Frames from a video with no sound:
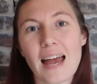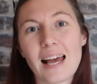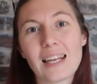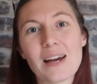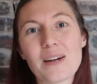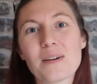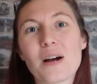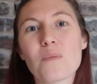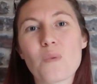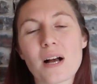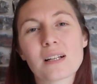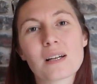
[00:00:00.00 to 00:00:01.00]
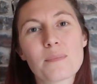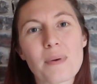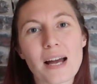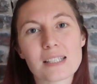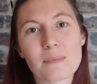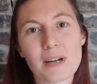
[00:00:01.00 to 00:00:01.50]
Hello and welcome
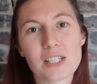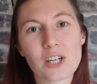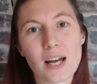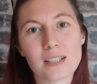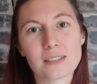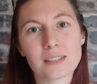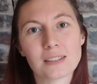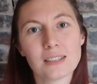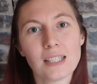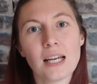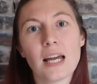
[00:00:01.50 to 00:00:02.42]
back to my channel.